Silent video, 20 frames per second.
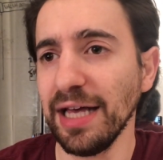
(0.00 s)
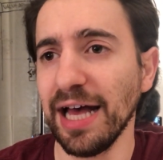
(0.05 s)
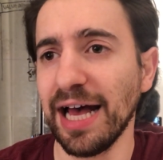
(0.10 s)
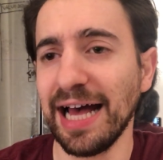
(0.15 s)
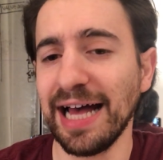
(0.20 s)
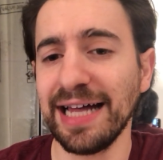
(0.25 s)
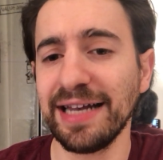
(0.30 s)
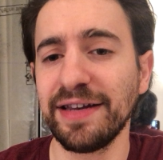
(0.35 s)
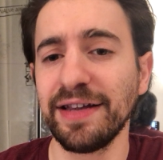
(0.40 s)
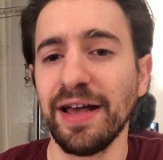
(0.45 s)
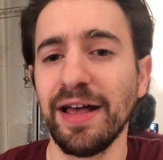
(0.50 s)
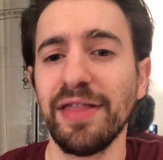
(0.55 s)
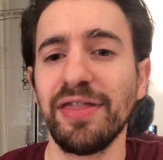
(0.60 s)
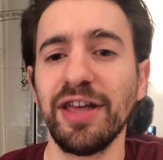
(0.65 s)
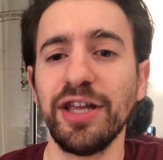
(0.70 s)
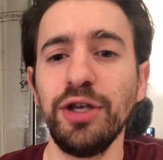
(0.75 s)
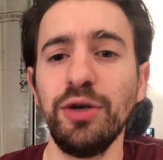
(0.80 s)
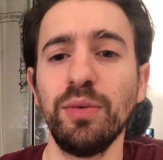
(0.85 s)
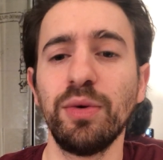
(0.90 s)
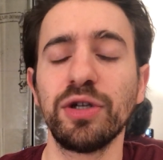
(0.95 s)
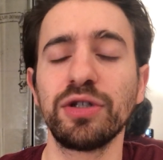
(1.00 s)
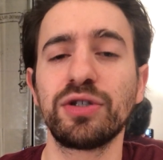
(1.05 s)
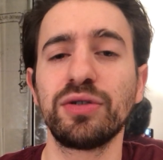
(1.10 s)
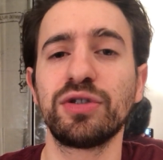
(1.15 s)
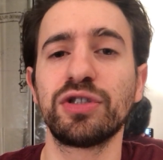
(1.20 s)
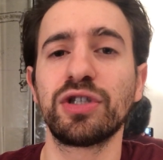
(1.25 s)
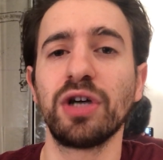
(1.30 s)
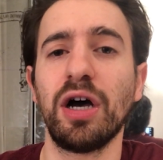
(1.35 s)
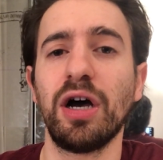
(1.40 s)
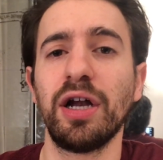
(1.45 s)
And then you want to
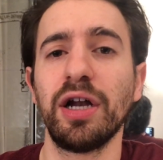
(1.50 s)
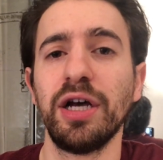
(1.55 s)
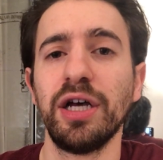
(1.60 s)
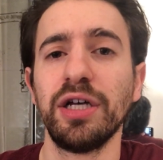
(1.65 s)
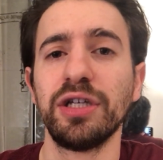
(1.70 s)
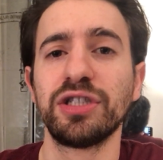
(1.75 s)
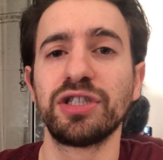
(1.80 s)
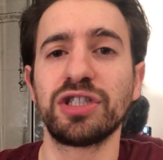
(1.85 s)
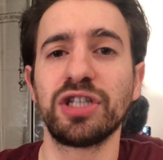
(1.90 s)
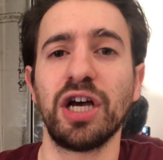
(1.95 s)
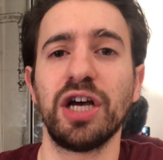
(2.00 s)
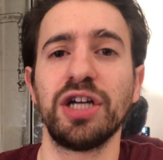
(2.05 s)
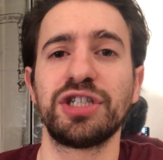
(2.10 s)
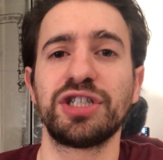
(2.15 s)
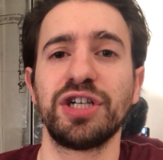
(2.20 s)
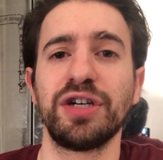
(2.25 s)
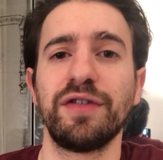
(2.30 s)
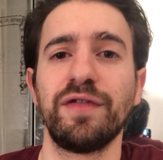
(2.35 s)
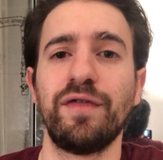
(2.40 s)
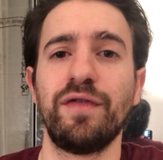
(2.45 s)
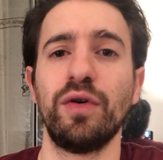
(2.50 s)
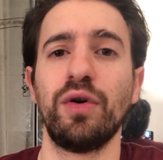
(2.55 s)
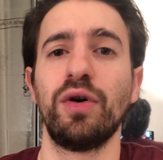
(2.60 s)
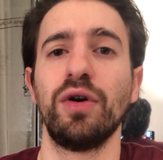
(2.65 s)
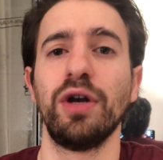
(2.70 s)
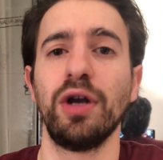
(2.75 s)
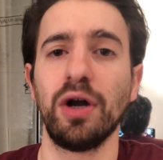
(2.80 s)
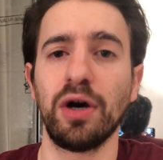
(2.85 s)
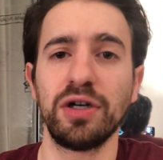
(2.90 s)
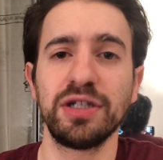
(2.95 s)
start searching for
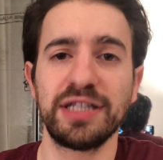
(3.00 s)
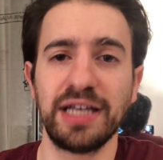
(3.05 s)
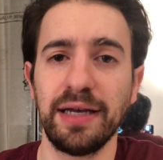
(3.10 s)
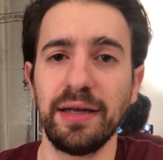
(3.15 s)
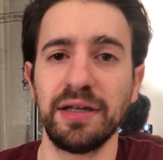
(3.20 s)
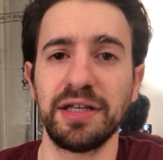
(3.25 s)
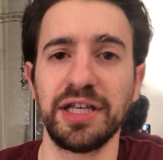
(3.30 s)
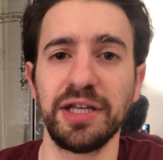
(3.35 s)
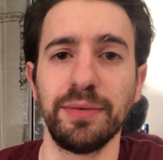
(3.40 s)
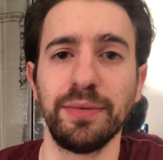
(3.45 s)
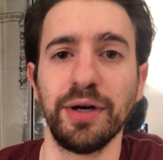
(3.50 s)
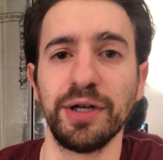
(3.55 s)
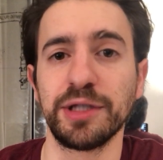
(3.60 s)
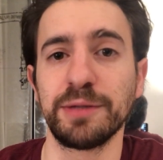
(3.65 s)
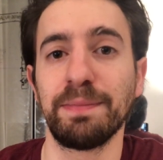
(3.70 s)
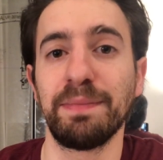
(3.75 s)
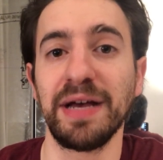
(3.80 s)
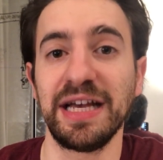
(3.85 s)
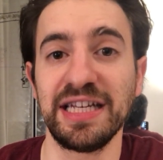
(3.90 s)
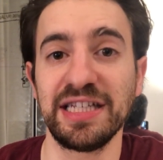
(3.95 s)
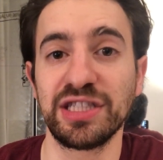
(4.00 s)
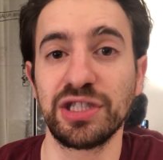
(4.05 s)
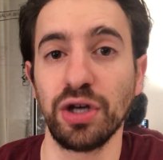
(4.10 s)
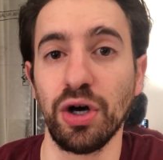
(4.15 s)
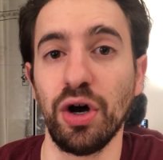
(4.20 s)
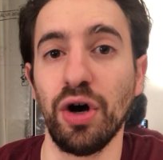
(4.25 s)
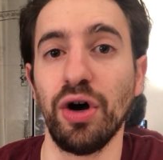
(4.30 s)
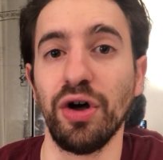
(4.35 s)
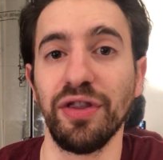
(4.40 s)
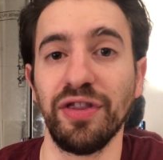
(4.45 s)
long tail keywords based
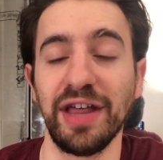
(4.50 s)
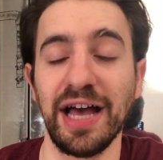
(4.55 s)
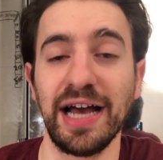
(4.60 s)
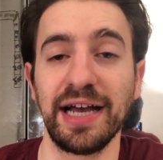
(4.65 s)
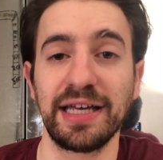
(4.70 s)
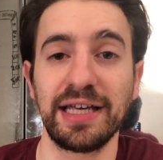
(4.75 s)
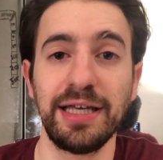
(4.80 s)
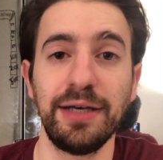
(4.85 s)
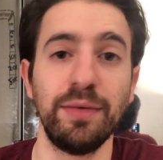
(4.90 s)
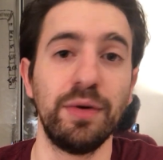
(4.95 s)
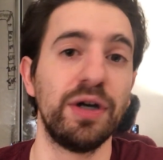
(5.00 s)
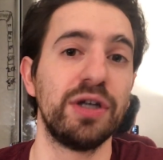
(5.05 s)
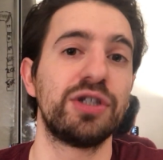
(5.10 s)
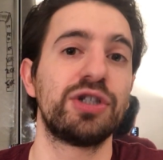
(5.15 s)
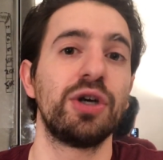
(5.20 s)
on that keyword.